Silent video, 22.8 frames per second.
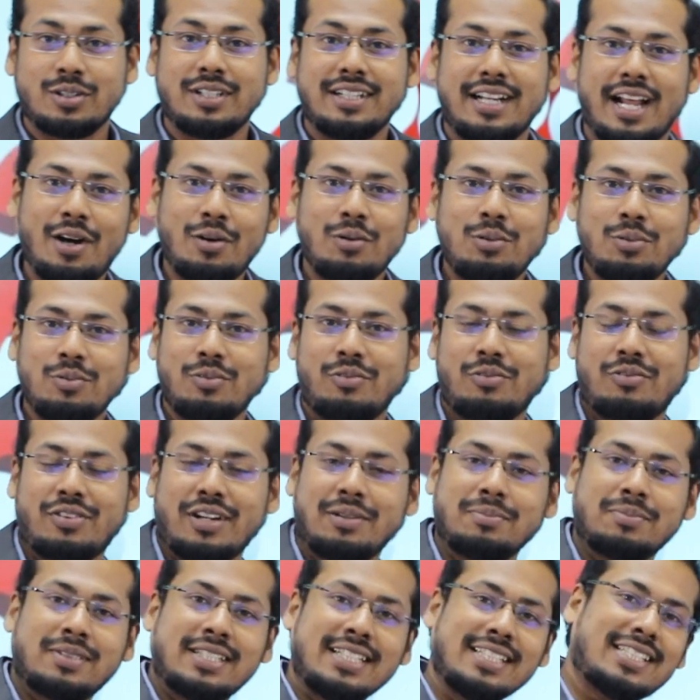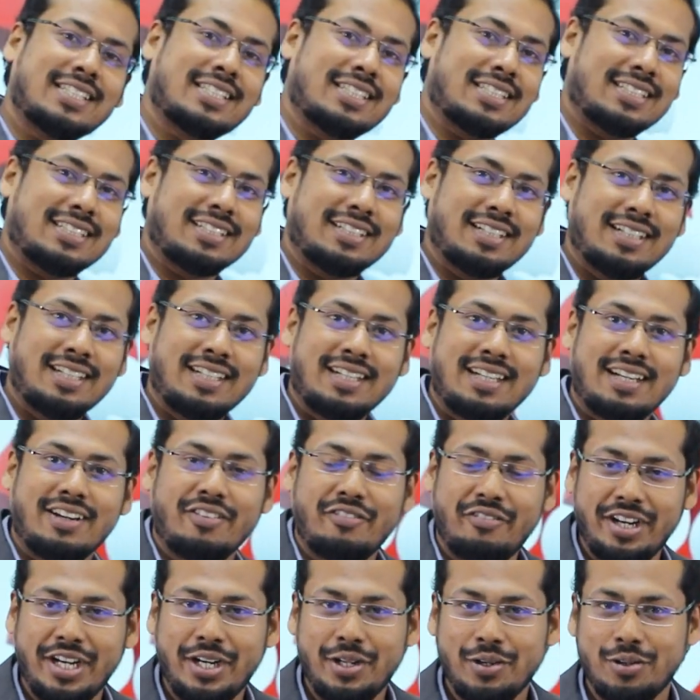now from this
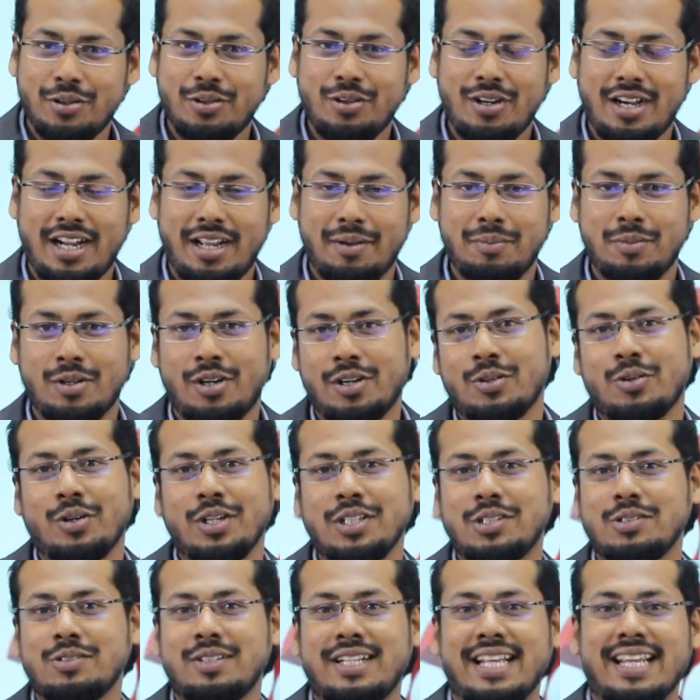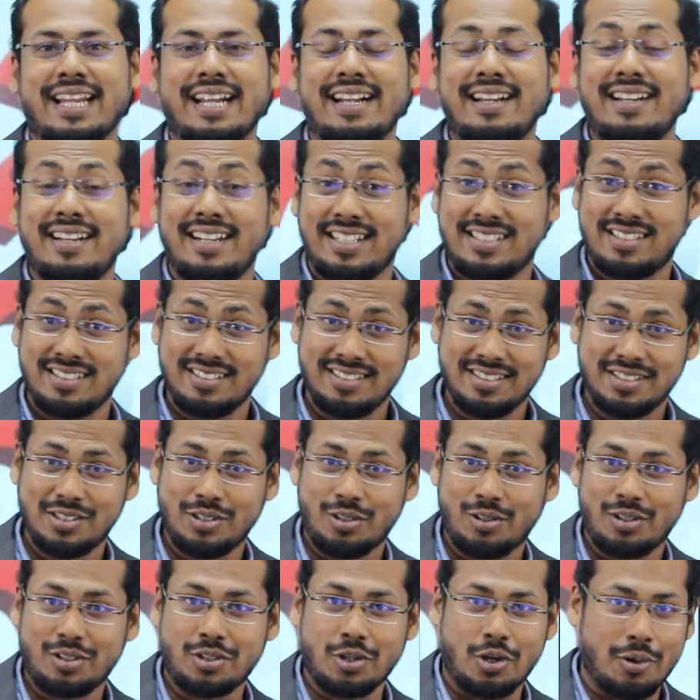video, I am not going to take any lectures
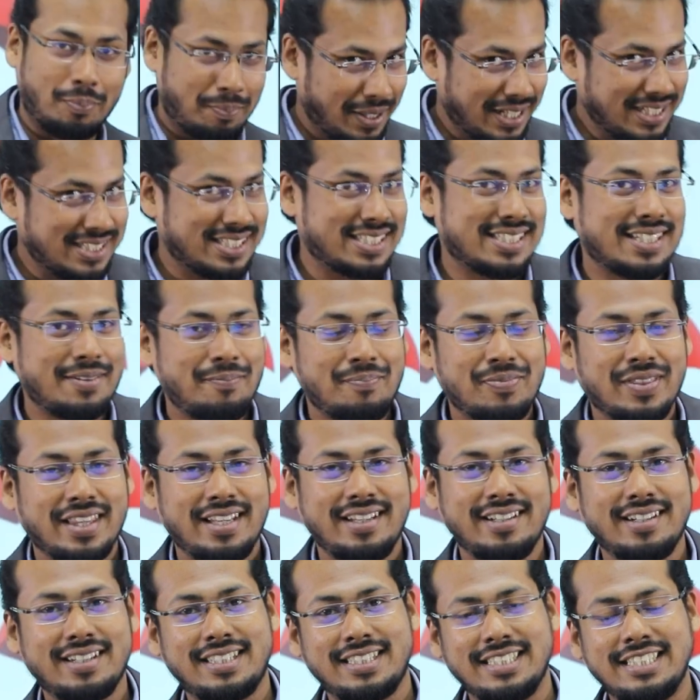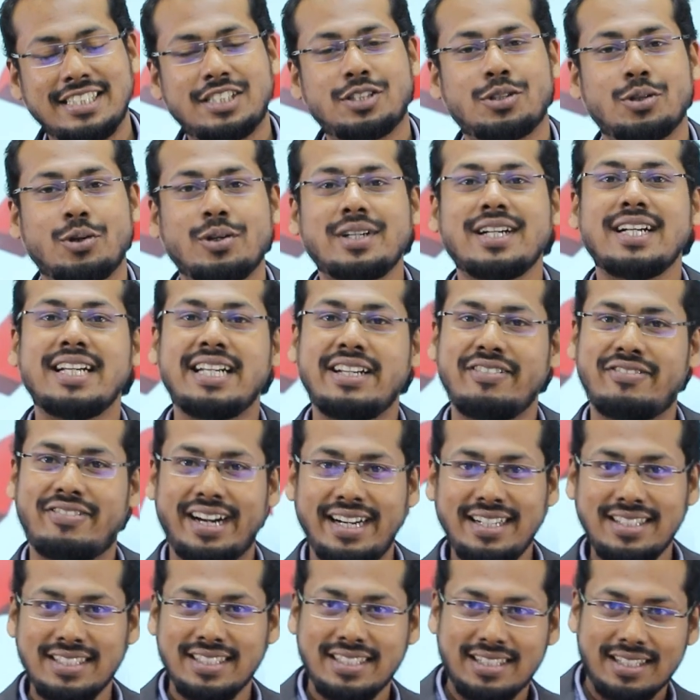or topics. Here is totally
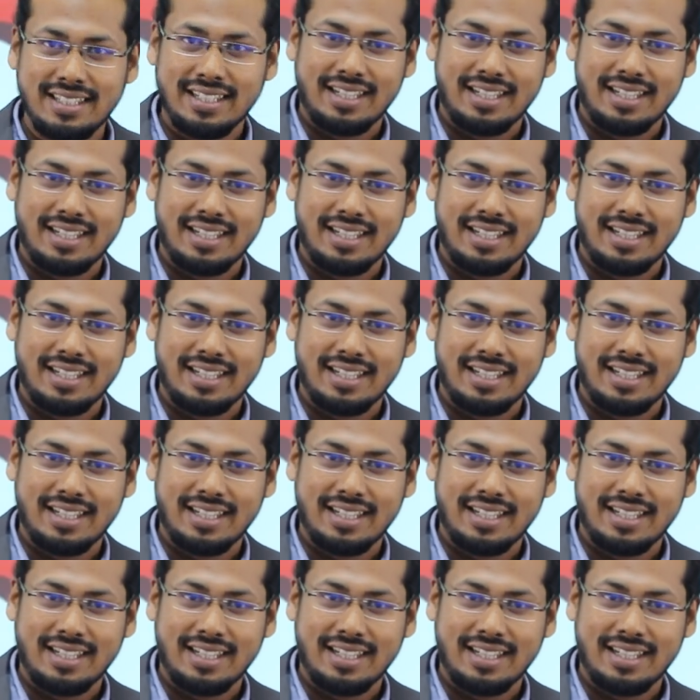different.